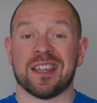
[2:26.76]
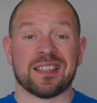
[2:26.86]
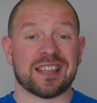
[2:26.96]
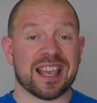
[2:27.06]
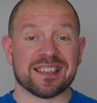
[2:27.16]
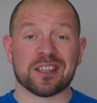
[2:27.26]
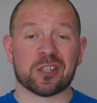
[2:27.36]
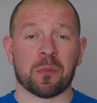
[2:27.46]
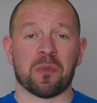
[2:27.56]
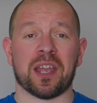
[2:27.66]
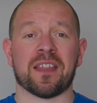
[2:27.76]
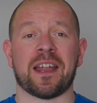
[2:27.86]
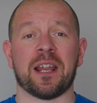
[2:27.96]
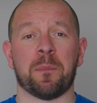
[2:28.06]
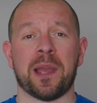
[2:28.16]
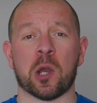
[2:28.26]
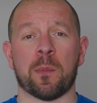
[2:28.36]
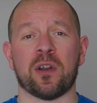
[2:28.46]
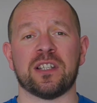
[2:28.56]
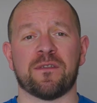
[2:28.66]
This isn't something that he'll pick up
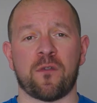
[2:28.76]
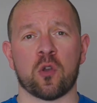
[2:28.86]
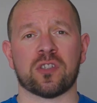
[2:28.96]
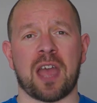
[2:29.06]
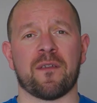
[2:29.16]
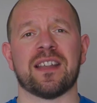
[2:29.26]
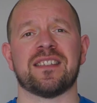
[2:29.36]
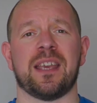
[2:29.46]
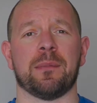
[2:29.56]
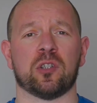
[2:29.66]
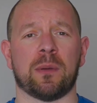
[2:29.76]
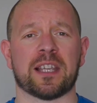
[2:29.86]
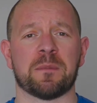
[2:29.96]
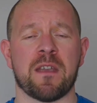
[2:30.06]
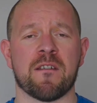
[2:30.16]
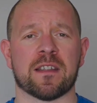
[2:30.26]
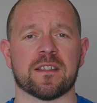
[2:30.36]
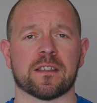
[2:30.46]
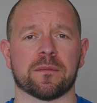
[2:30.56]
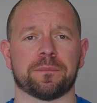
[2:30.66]
on his first ever tabletop
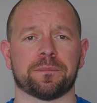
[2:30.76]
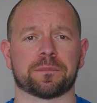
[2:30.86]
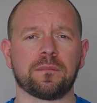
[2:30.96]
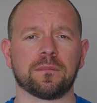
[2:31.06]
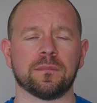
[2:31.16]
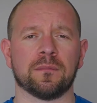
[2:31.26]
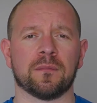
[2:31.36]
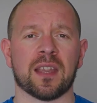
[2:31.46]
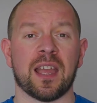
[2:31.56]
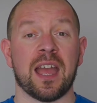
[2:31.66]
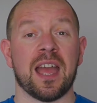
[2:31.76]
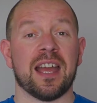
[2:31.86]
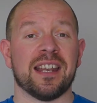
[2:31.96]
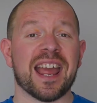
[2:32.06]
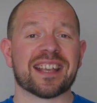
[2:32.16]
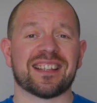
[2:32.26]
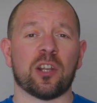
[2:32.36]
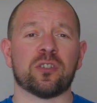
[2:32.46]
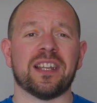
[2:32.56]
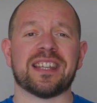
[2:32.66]
experience. Next, I
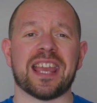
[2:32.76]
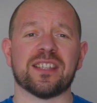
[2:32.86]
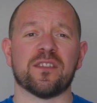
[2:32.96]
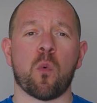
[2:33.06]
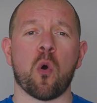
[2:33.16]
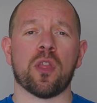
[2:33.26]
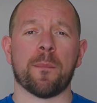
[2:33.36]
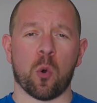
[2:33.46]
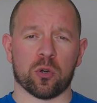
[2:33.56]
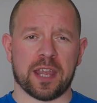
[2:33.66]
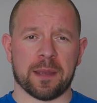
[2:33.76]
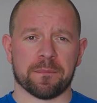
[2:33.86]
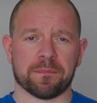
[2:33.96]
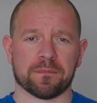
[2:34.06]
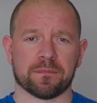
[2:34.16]
looked at Gears of War, the board game.